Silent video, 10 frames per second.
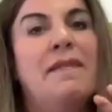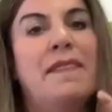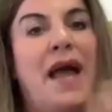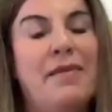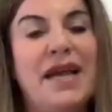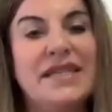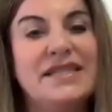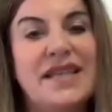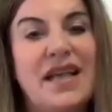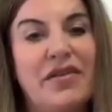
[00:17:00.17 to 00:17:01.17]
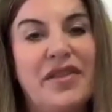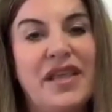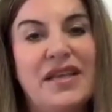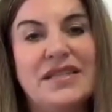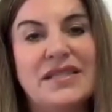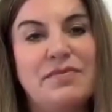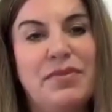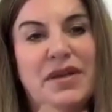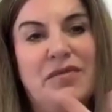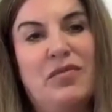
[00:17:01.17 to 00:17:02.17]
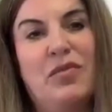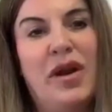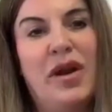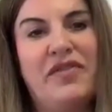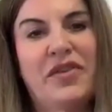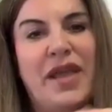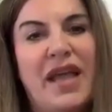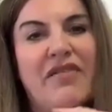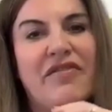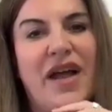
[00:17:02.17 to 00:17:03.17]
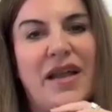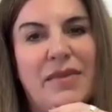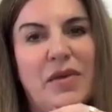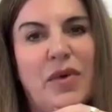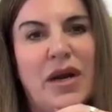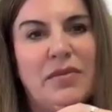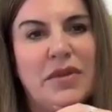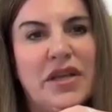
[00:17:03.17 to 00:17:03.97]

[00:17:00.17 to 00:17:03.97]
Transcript: I might sell this, but what if you can't find me what I'm